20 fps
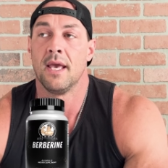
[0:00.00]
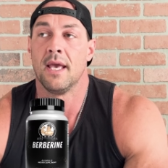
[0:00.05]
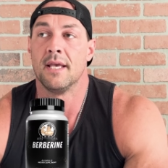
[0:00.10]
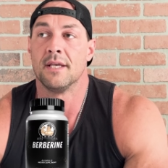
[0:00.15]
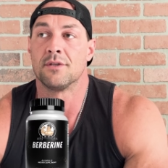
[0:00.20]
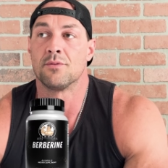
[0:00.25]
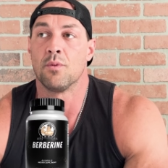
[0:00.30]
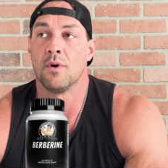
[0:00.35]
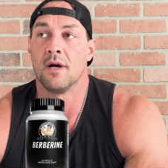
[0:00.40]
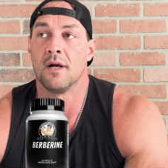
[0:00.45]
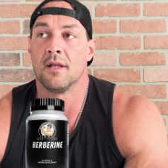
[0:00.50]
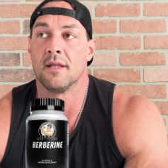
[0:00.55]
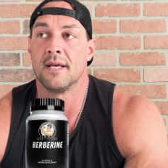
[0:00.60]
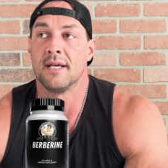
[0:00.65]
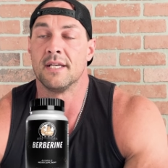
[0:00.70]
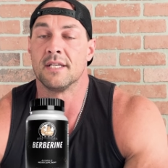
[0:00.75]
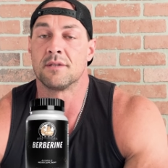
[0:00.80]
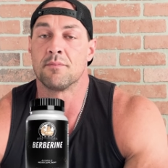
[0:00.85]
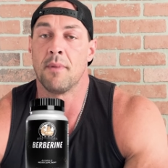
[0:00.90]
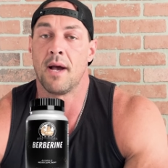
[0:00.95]
as well
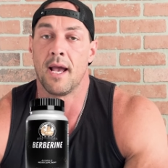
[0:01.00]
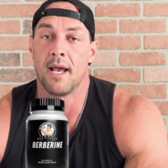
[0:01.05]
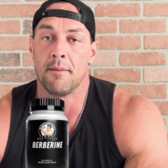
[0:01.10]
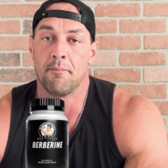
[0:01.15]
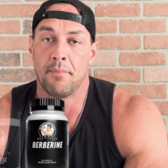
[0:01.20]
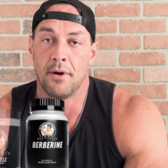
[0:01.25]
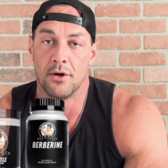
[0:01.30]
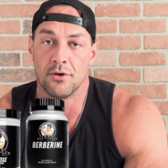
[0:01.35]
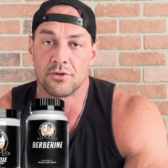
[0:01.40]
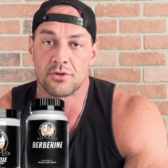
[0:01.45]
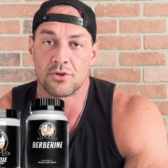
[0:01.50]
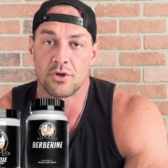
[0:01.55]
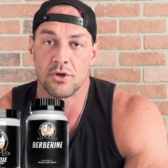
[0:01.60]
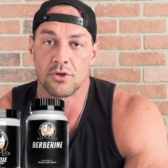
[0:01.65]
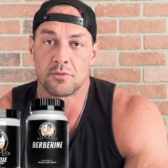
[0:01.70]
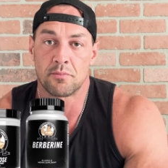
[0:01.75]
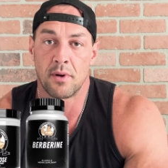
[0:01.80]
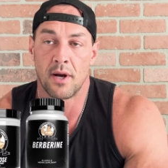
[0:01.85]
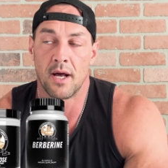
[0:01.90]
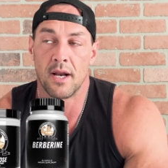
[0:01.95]
as my
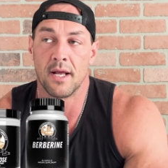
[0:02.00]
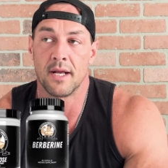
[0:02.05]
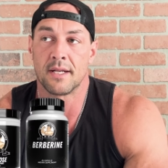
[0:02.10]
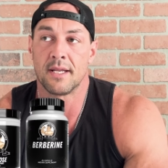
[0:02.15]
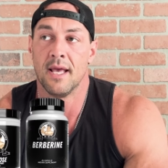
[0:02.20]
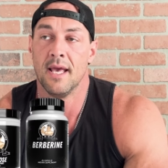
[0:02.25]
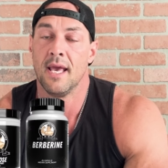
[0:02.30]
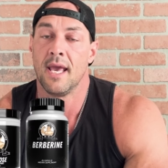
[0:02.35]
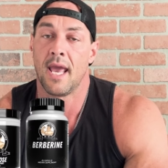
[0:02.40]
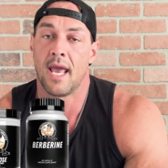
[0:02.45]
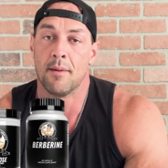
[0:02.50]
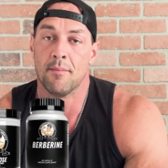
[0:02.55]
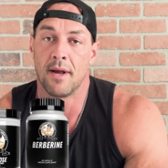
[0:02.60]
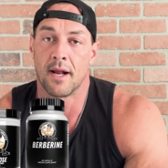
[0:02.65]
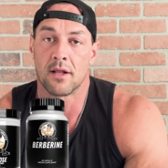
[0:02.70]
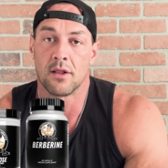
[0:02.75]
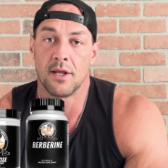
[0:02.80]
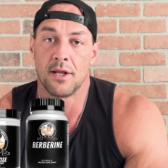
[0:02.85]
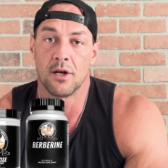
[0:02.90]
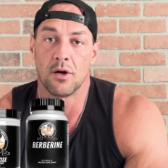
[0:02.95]
post-trost product and my
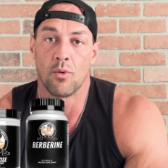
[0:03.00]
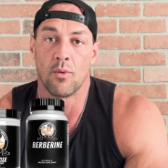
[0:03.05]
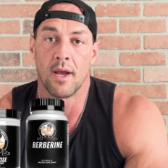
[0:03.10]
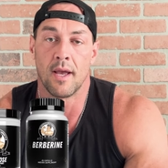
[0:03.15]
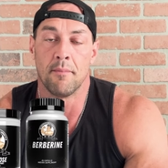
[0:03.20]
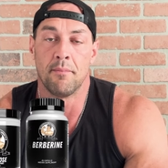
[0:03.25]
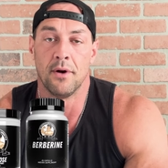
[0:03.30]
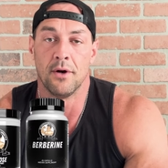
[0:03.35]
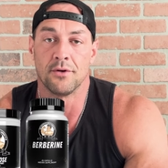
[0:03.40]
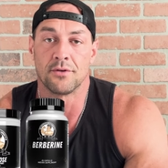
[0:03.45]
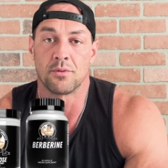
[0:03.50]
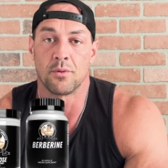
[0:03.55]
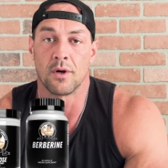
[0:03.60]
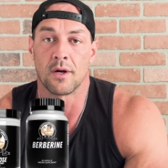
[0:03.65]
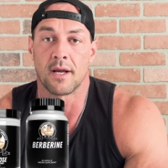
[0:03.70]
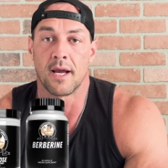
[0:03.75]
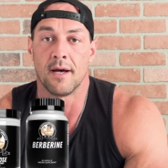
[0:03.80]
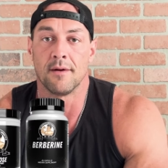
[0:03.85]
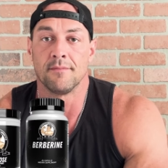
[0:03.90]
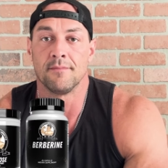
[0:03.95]
cleaner whey
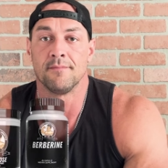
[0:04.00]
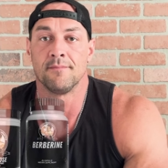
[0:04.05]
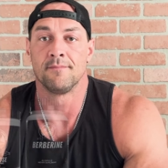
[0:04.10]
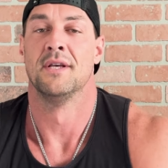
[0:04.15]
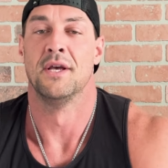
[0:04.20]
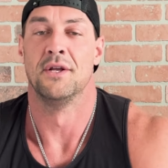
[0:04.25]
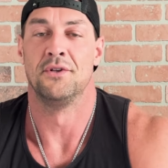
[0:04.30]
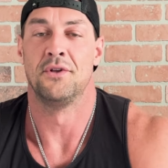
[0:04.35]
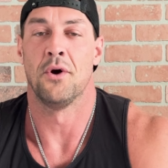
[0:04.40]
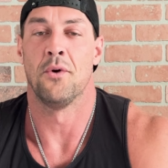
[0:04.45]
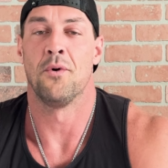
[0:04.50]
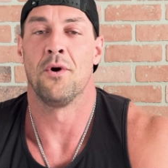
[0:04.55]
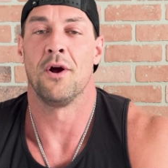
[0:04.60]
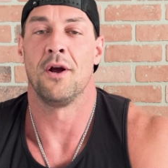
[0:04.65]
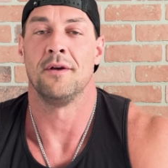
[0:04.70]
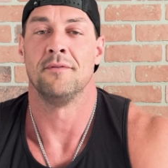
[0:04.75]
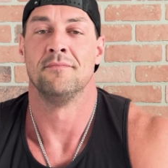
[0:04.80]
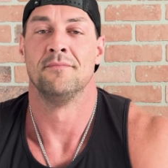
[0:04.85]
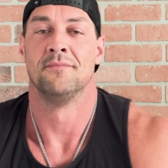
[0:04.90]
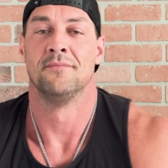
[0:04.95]
post-workout. And don't
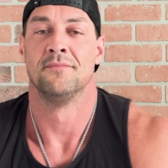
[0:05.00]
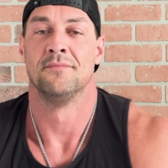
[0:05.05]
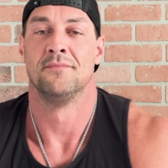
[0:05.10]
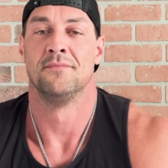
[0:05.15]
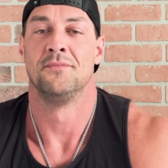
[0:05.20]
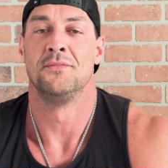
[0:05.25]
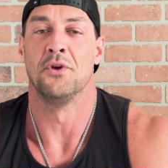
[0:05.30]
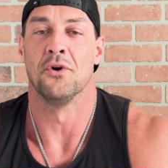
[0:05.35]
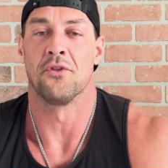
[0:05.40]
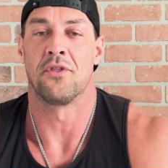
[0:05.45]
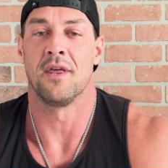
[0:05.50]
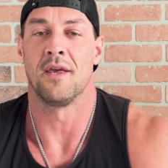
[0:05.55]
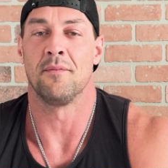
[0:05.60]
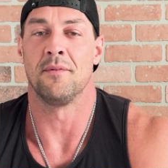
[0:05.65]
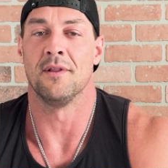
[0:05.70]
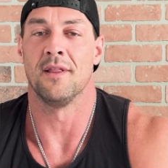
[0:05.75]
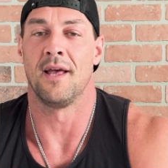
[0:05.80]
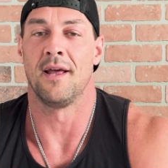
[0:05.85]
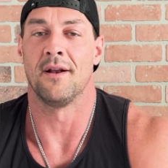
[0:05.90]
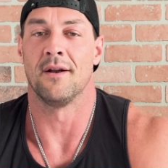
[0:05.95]
worry, you'll thank
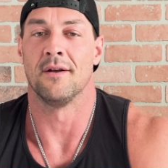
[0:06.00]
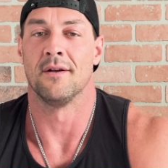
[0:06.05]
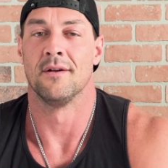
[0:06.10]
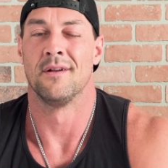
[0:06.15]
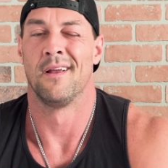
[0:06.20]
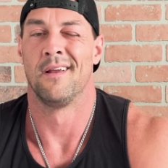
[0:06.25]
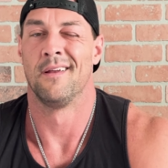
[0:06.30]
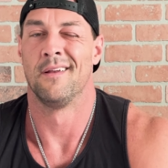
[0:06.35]
me later.